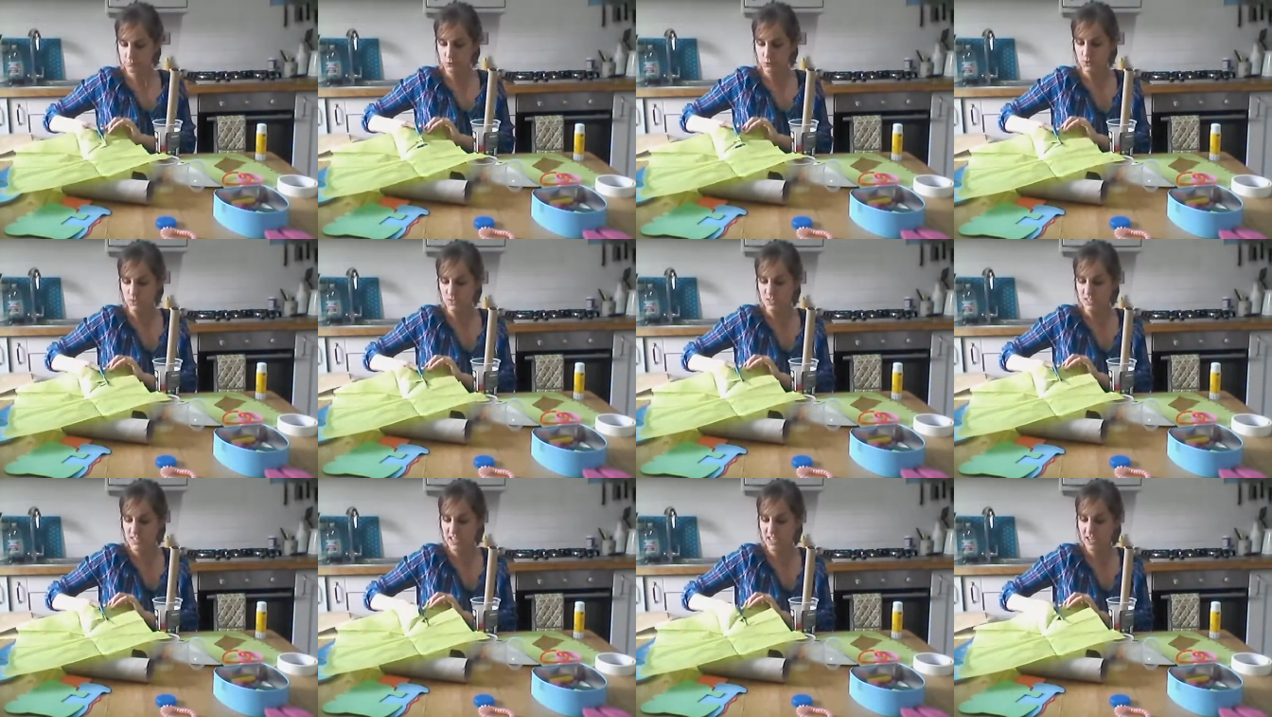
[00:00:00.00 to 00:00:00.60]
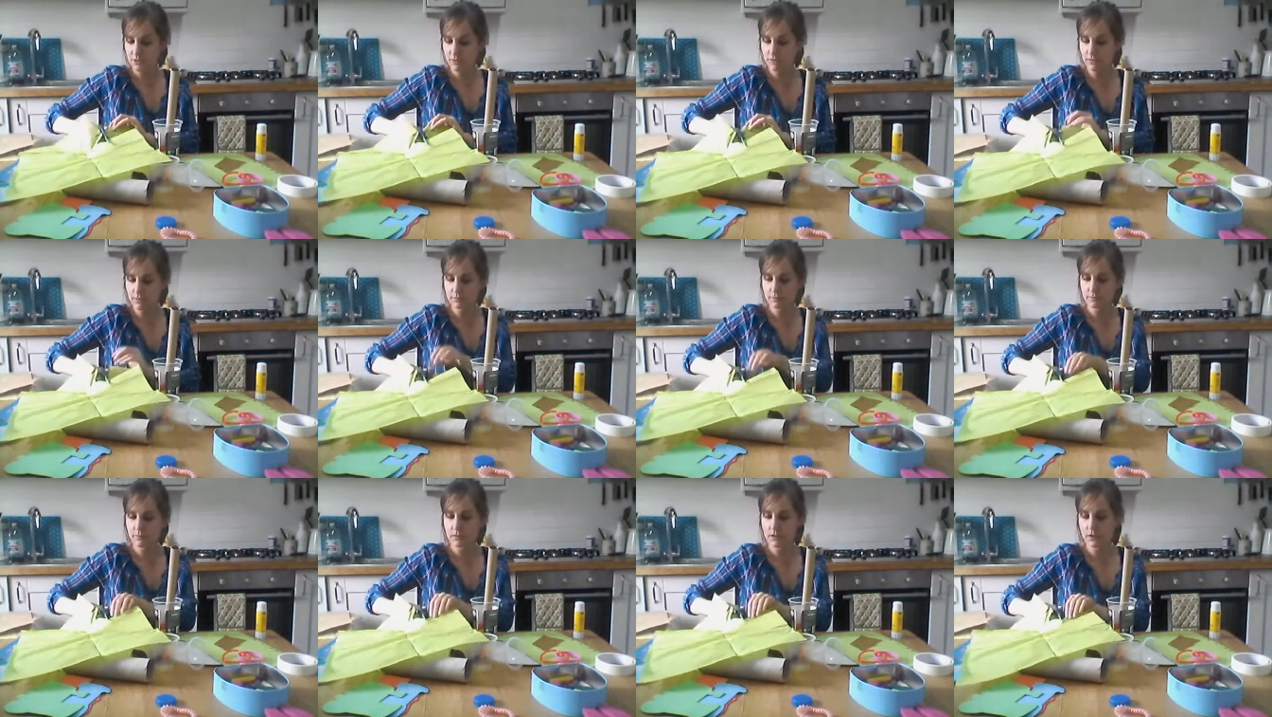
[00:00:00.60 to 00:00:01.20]
You can tear
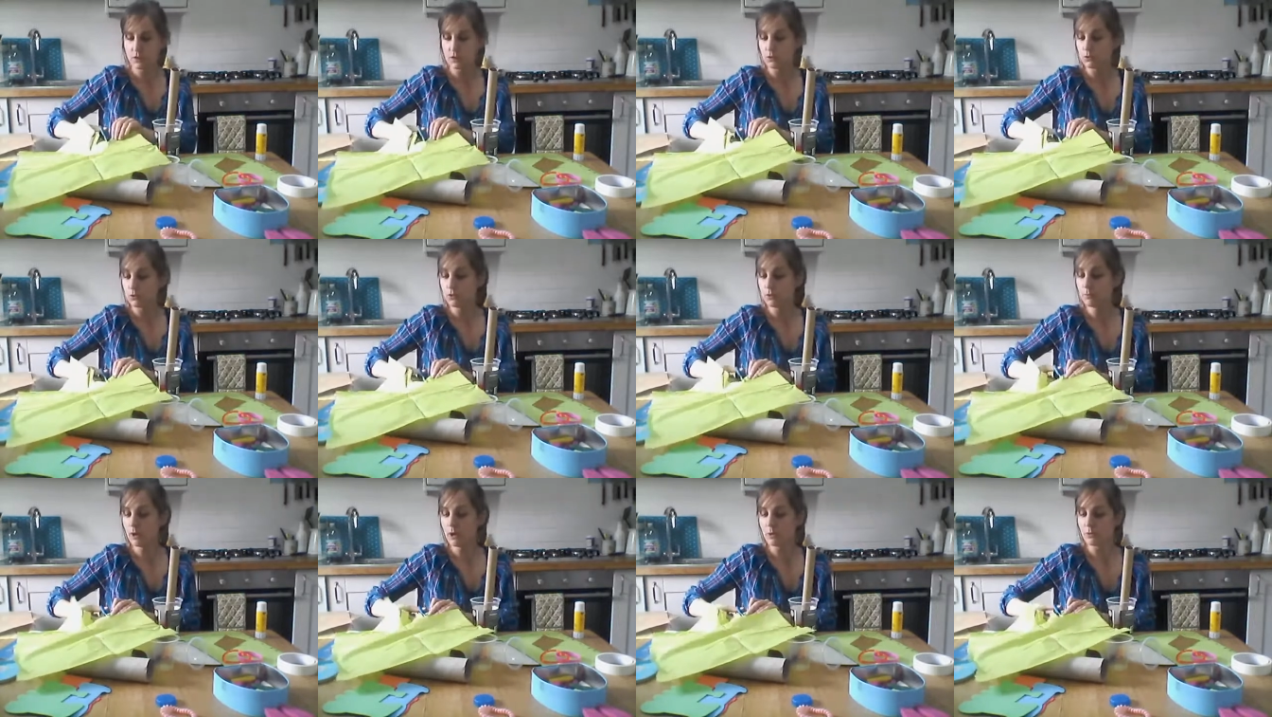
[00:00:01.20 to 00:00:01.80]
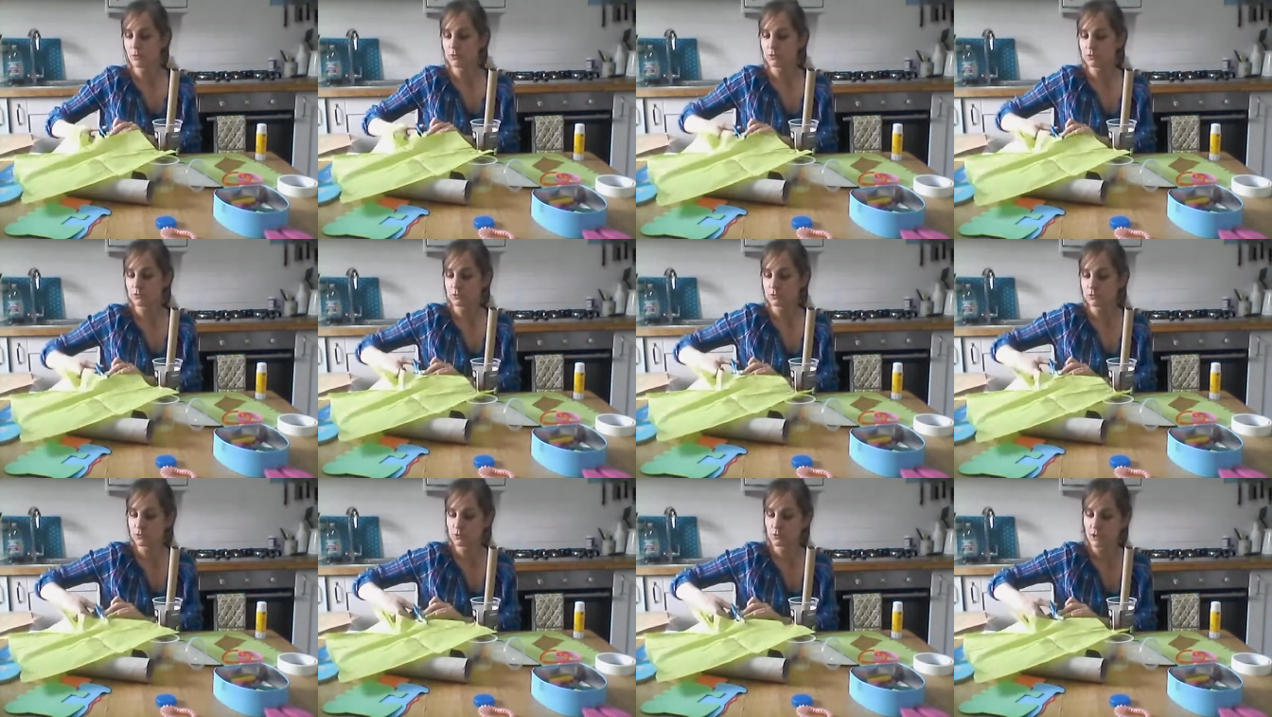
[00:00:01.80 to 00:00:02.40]
it. You might want to
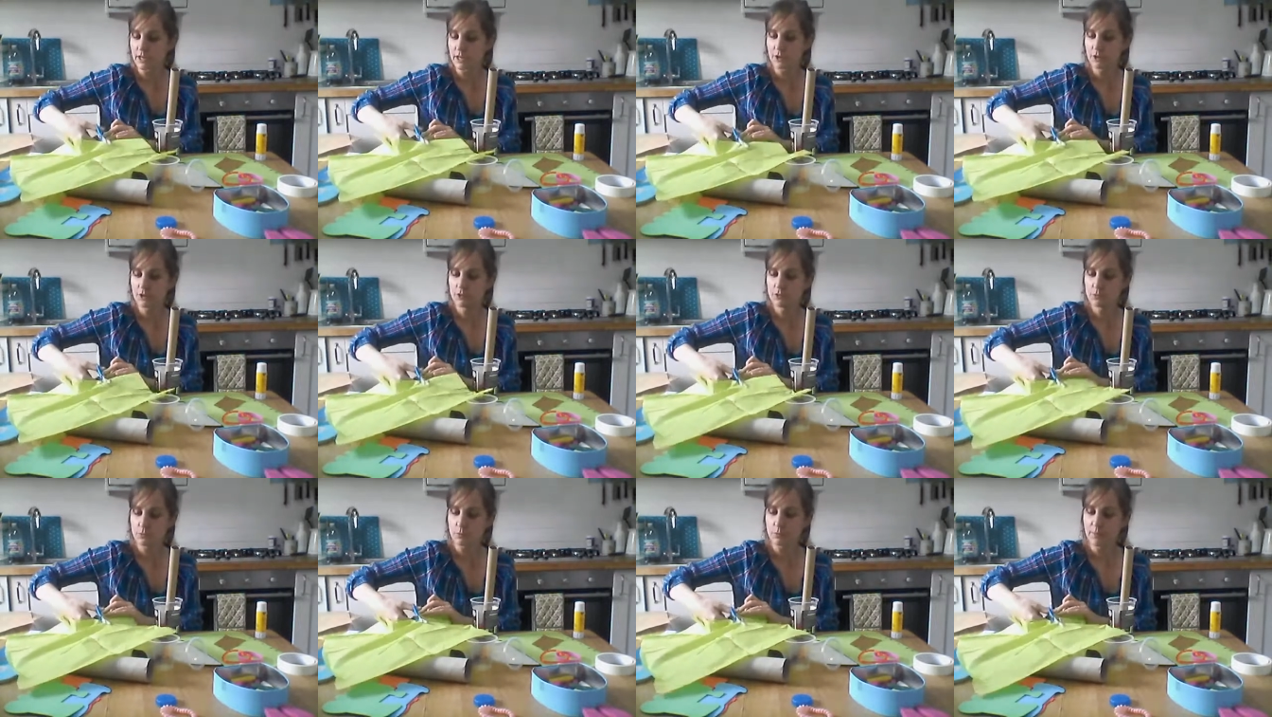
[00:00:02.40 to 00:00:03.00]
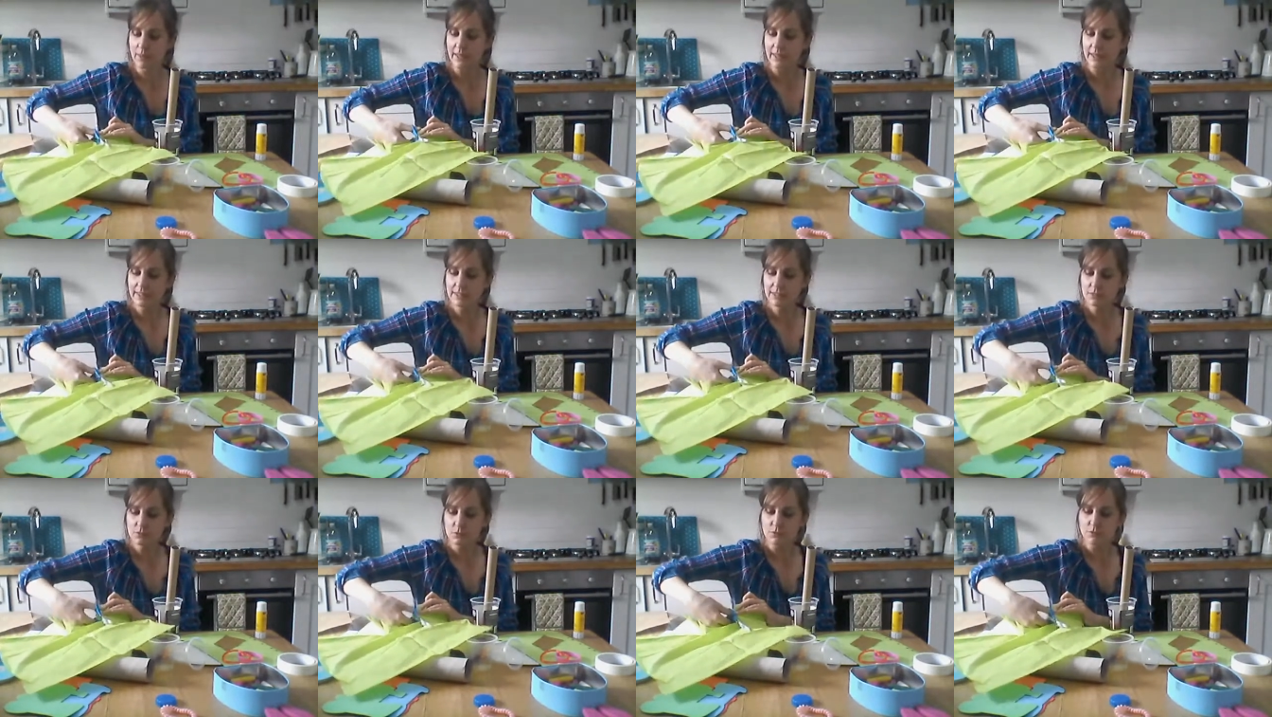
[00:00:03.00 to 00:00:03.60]
use crayons or
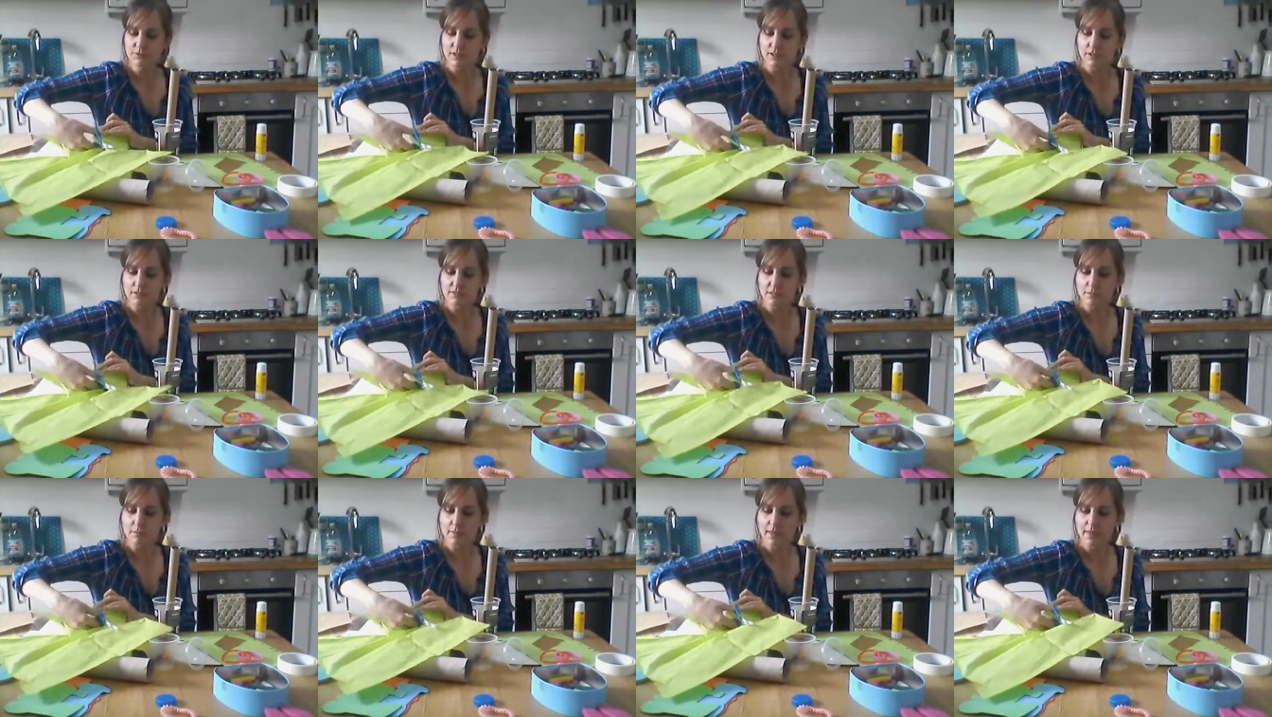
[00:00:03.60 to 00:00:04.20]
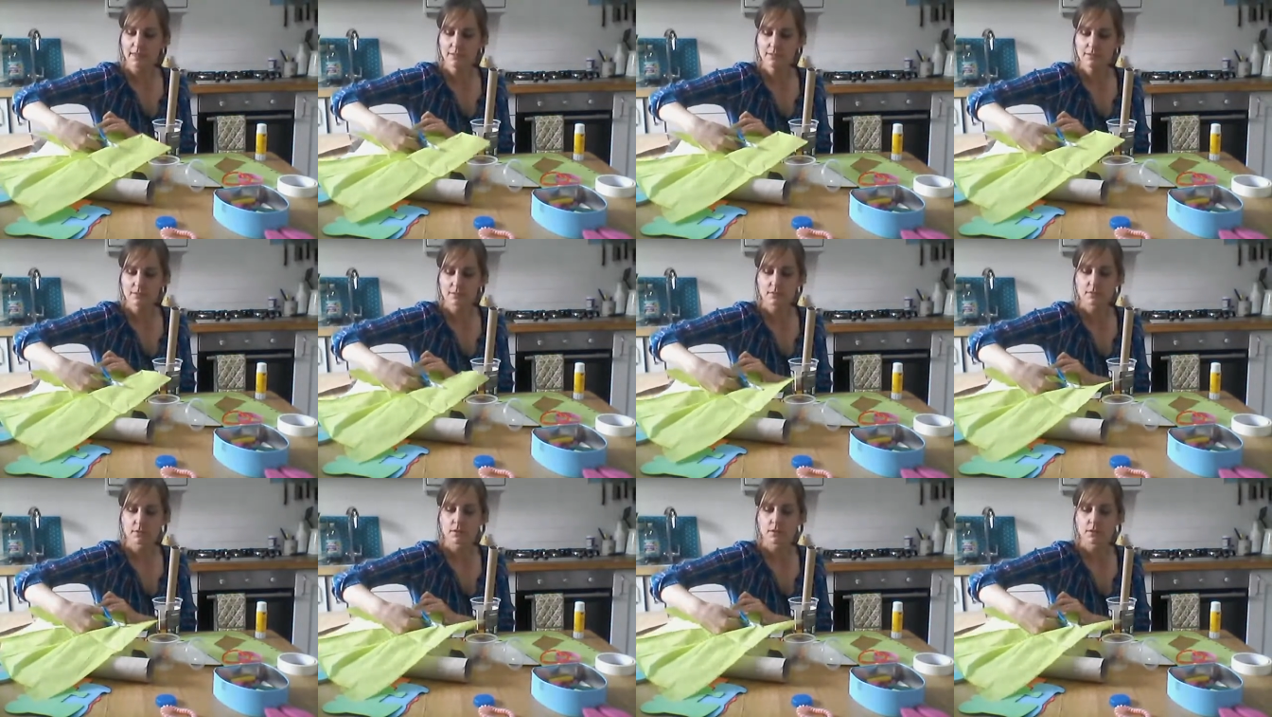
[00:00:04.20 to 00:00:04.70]
paint or felt tip pens.